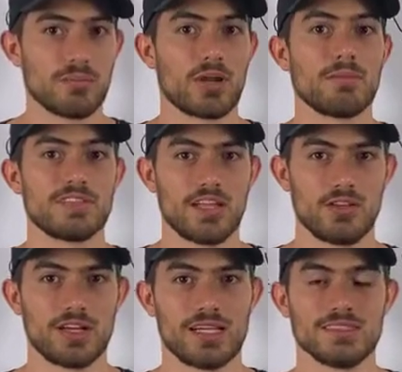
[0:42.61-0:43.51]
But I'm telling
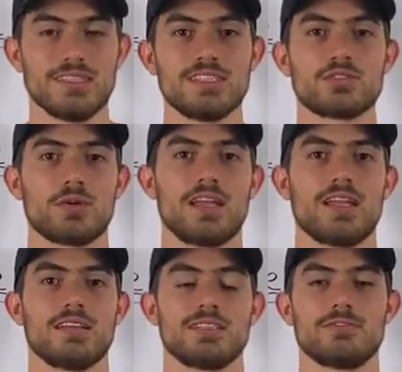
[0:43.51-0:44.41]
you guys, this
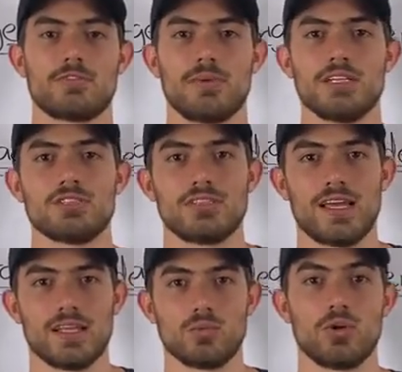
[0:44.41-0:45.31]
training, this information
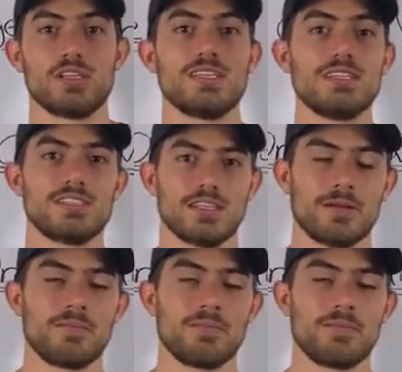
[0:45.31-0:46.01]
that we're teaching